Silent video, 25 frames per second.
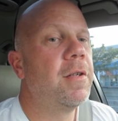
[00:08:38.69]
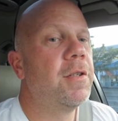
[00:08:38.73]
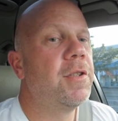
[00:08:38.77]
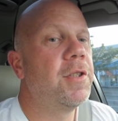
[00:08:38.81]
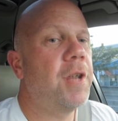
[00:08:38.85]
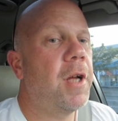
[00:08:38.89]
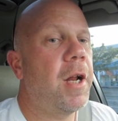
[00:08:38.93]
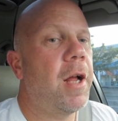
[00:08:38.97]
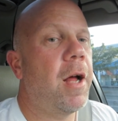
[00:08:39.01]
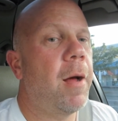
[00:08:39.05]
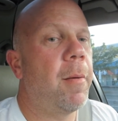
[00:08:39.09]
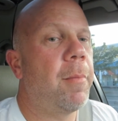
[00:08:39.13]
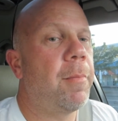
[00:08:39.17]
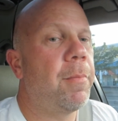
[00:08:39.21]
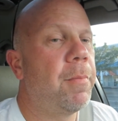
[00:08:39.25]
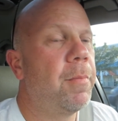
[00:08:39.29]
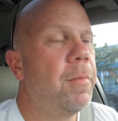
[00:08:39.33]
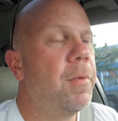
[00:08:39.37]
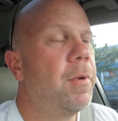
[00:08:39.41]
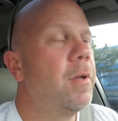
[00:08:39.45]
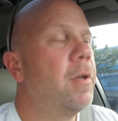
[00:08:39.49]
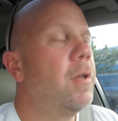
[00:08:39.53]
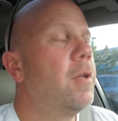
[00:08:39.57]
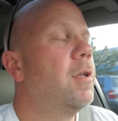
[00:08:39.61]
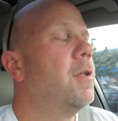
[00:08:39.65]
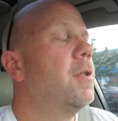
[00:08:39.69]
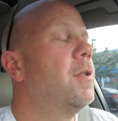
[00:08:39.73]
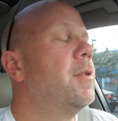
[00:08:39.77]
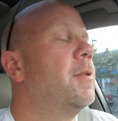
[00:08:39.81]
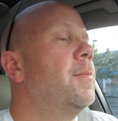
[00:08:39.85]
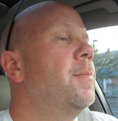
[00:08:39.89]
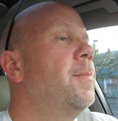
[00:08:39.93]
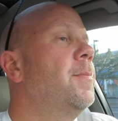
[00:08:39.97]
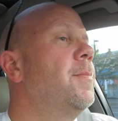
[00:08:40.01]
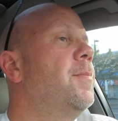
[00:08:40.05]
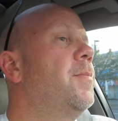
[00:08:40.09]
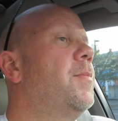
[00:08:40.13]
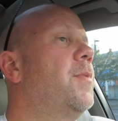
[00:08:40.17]
Shut up.
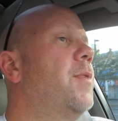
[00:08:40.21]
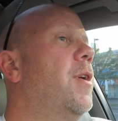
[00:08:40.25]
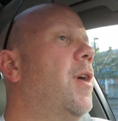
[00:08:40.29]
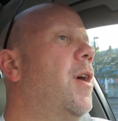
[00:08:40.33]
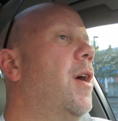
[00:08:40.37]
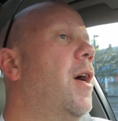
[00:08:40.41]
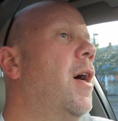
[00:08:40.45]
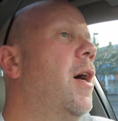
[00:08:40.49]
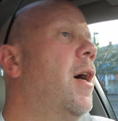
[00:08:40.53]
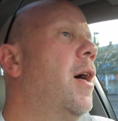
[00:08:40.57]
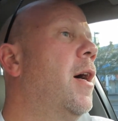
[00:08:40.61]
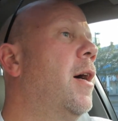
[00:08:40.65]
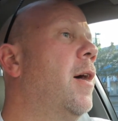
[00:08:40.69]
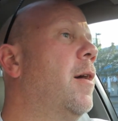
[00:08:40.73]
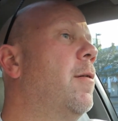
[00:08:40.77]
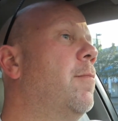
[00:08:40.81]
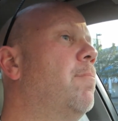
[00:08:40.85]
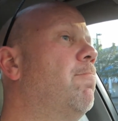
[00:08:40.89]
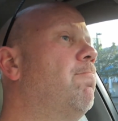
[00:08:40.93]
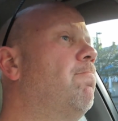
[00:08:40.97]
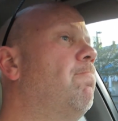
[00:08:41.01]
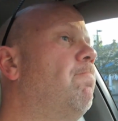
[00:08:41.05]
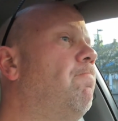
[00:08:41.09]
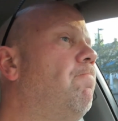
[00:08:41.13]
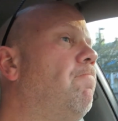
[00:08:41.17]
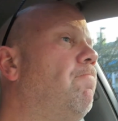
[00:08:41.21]
Um,